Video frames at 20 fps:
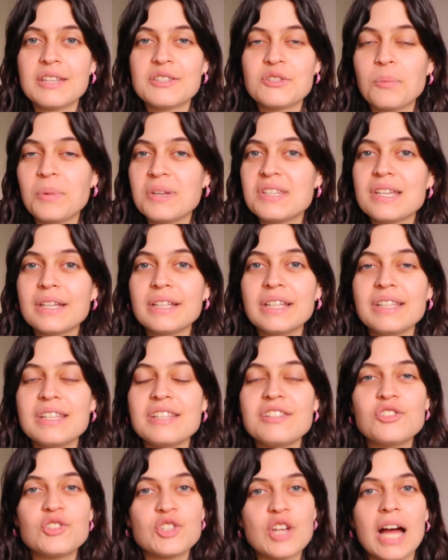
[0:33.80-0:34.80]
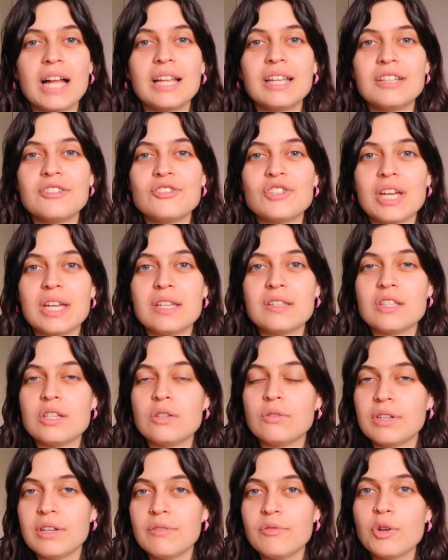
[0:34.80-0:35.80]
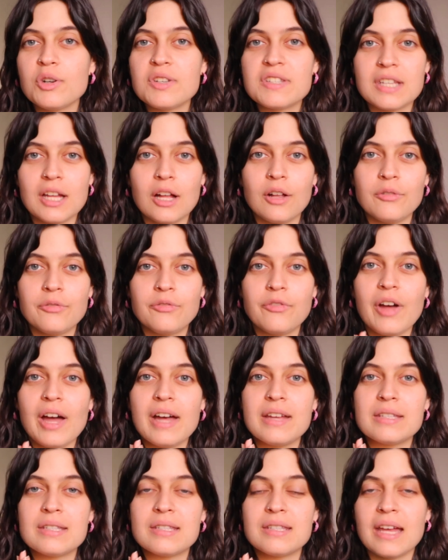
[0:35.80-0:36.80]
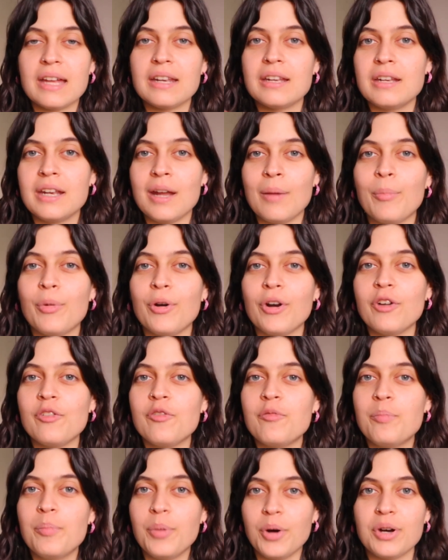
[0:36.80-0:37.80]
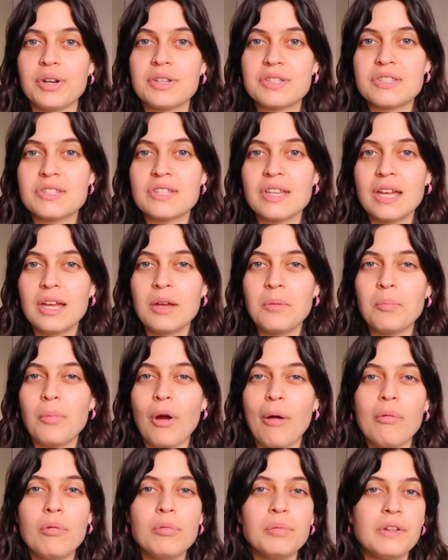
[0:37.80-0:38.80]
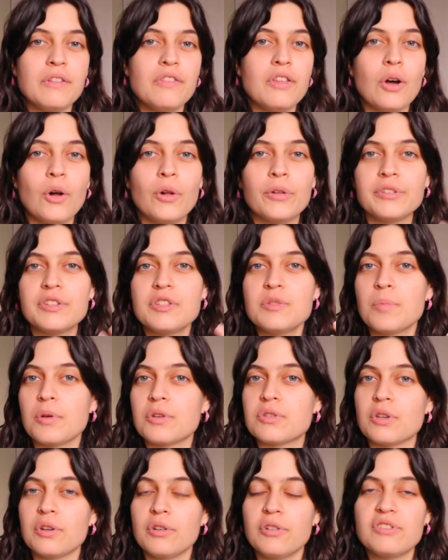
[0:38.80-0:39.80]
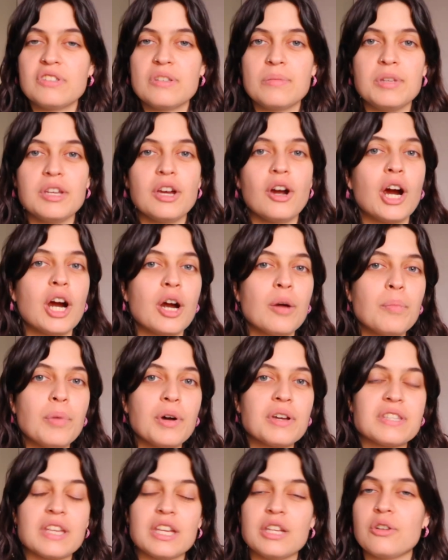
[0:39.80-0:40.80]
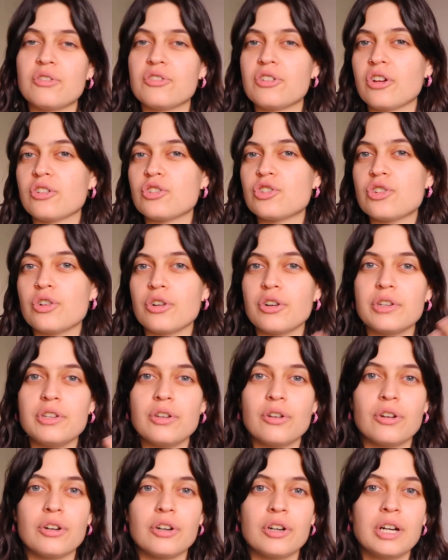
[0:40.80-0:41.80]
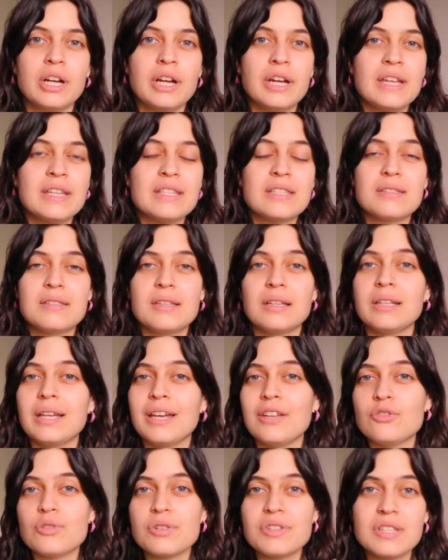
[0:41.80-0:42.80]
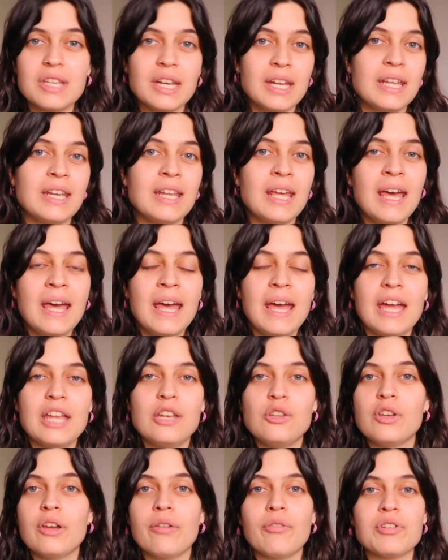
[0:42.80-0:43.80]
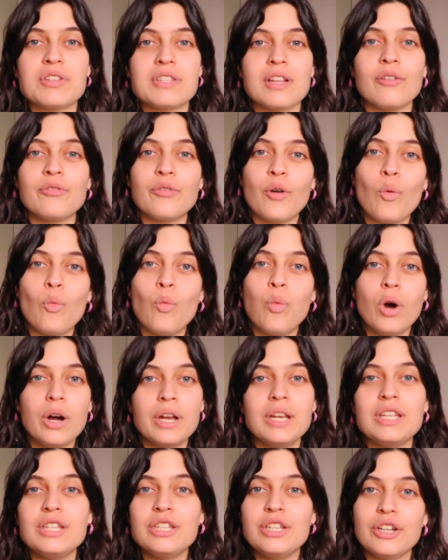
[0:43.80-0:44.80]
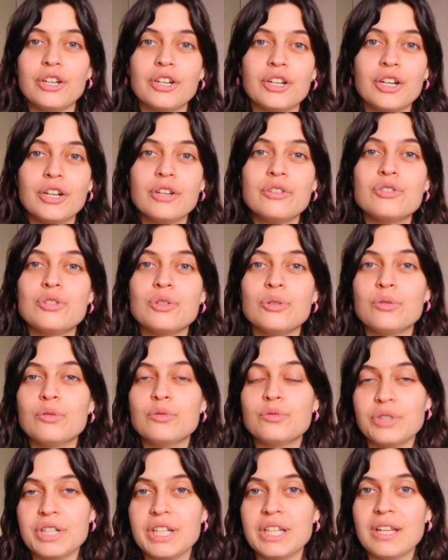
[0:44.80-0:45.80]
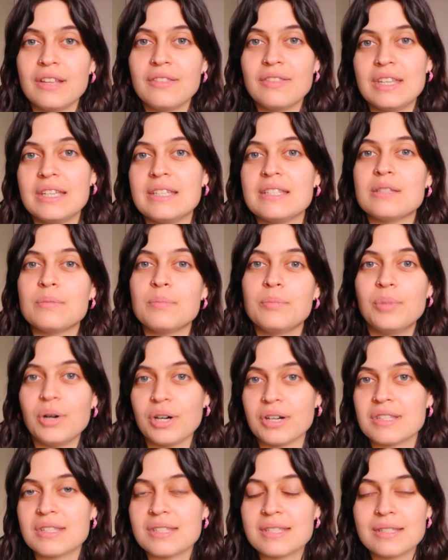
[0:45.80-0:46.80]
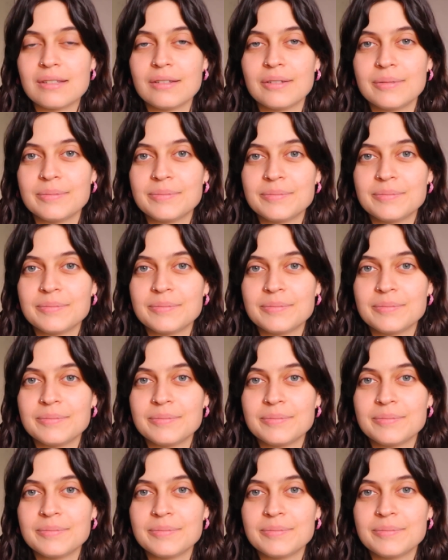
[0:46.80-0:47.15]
So basically this challenge is you give yourself a set number of books, probably the oldest books on your T B R, books that you're not sure you're still interested in, and you give yourself one year to read these books.